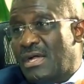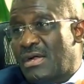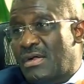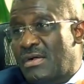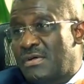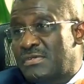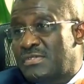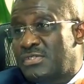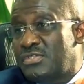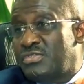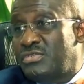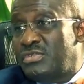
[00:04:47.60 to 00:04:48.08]

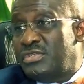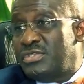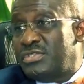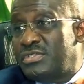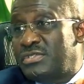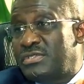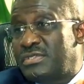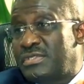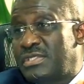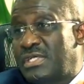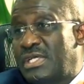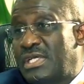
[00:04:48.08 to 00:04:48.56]

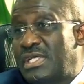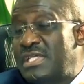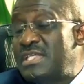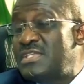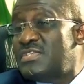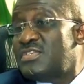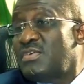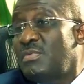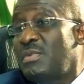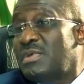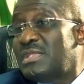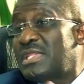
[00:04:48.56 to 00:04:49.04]
consideration.
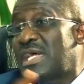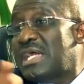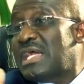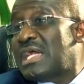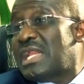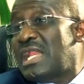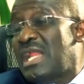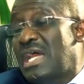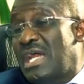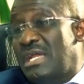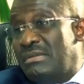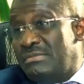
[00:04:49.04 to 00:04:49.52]
In some other
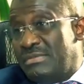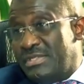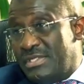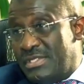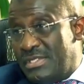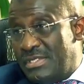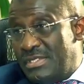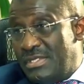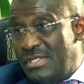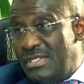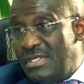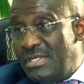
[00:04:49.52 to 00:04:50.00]

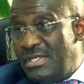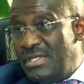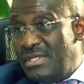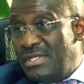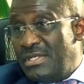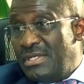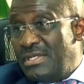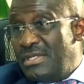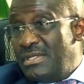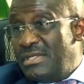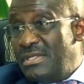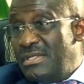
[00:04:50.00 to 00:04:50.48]
climes,
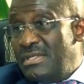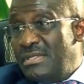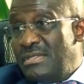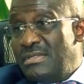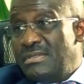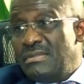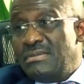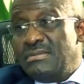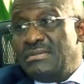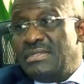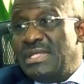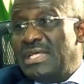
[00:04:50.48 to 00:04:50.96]

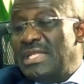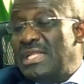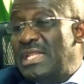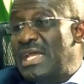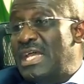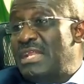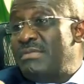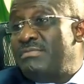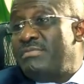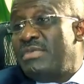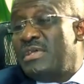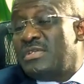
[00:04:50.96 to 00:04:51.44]
they
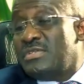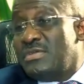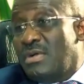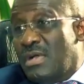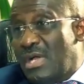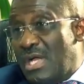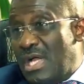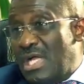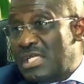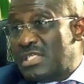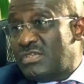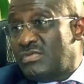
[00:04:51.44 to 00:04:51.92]
lend based
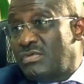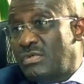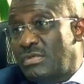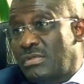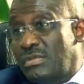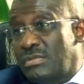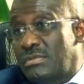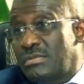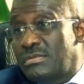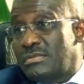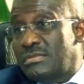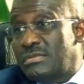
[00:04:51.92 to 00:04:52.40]
on cash
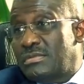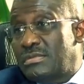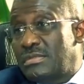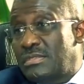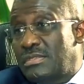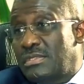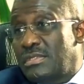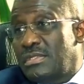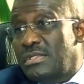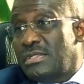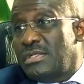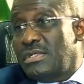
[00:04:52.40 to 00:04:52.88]
flow,
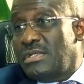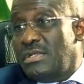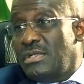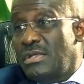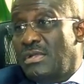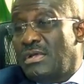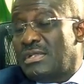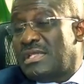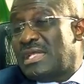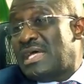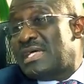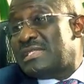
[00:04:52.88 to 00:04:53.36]
not